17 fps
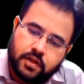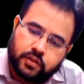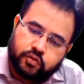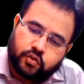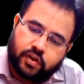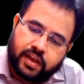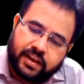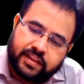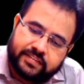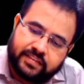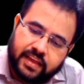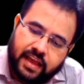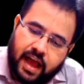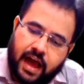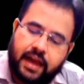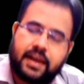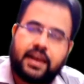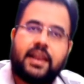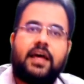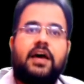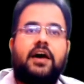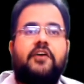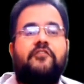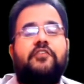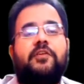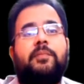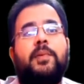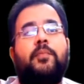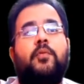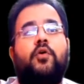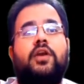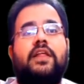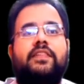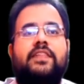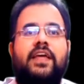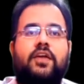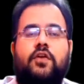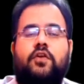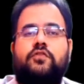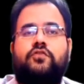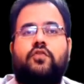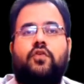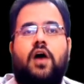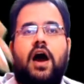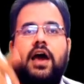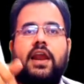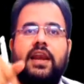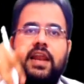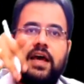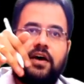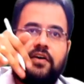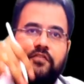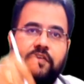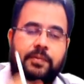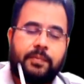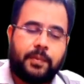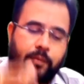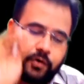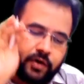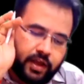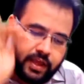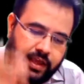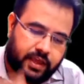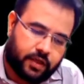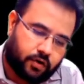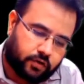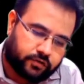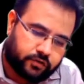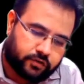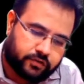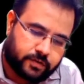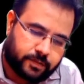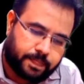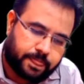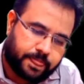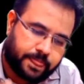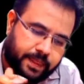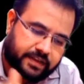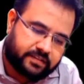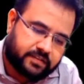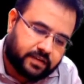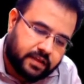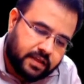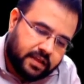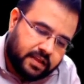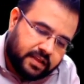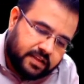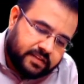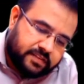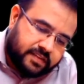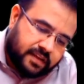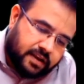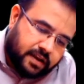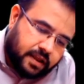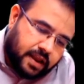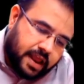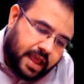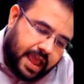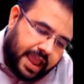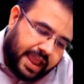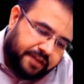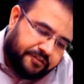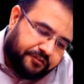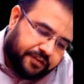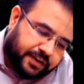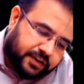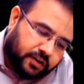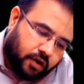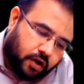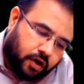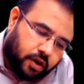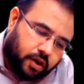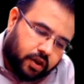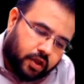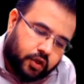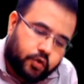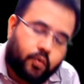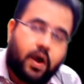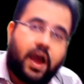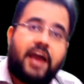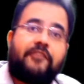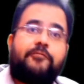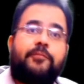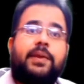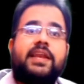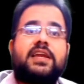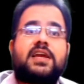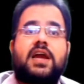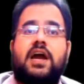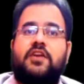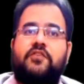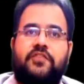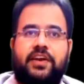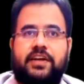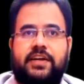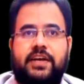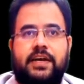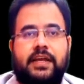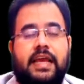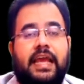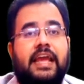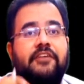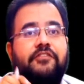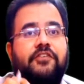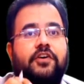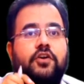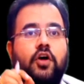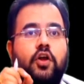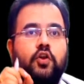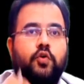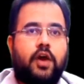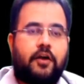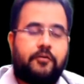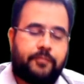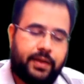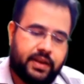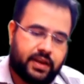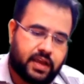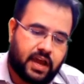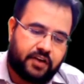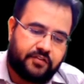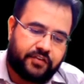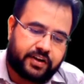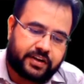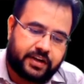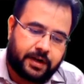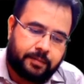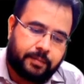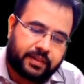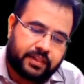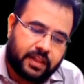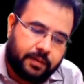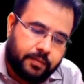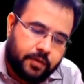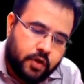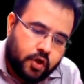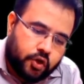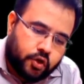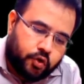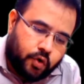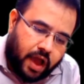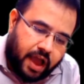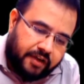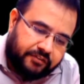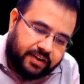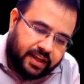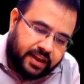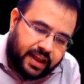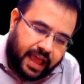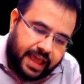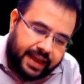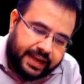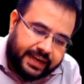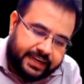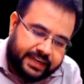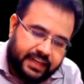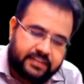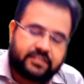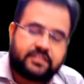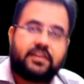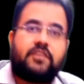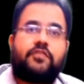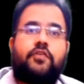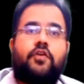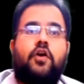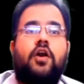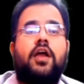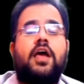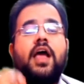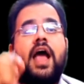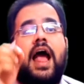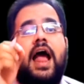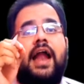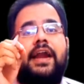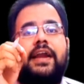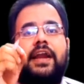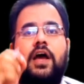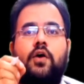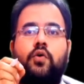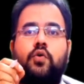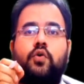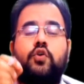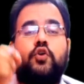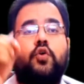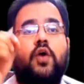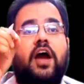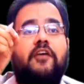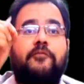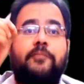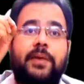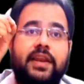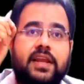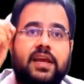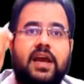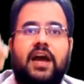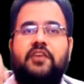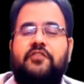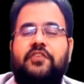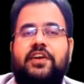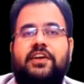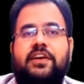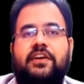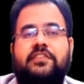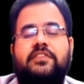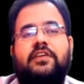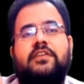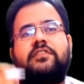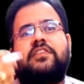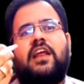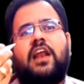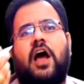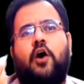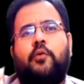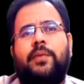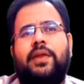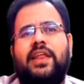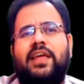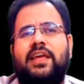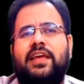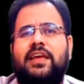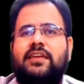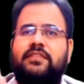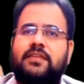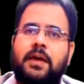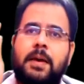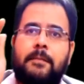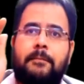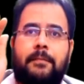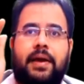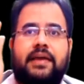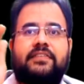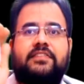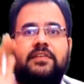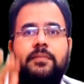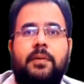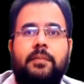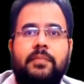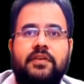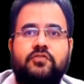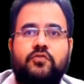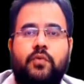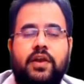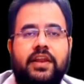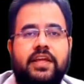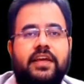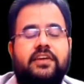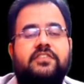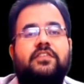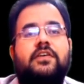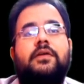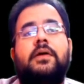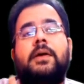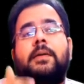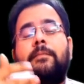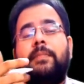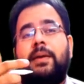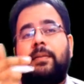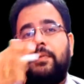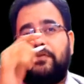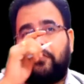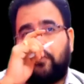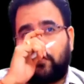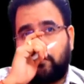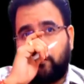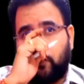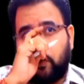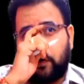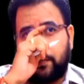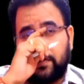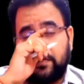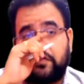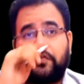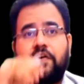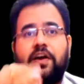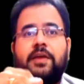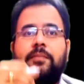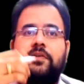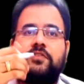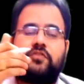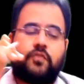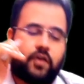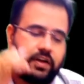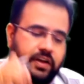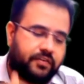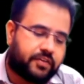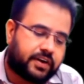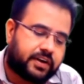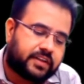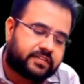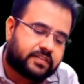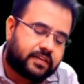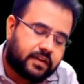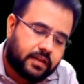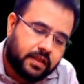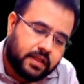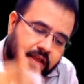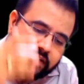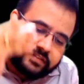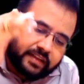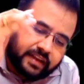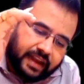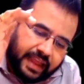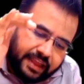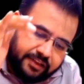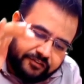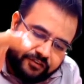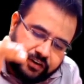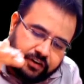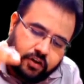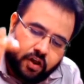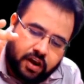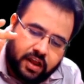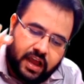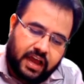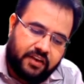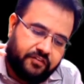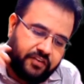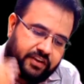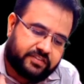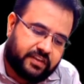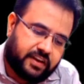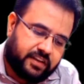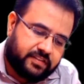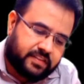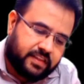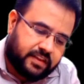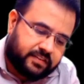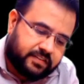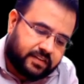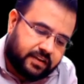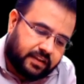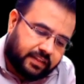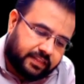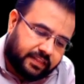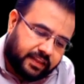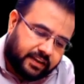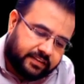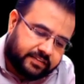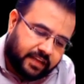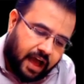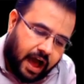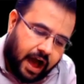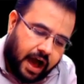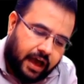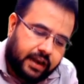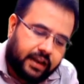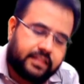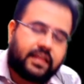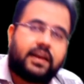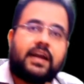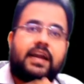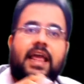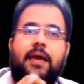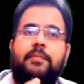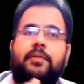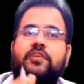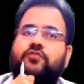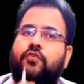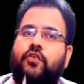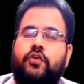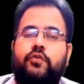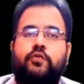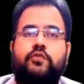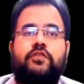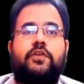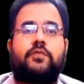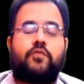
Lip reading: So can I say Anna will be booked there also? Anna will be booked here also, sir. Next. Sir, if at all you have been convicted, matlab you have done an intentional fraud and now you have been convicted, sir. Sir, how many years? Maximum is 1 year, sir. Maybe for 4 months, 5 months, whatever it is, sir. Sir, if at all conviction is there, sir, there is another damage for you, sir.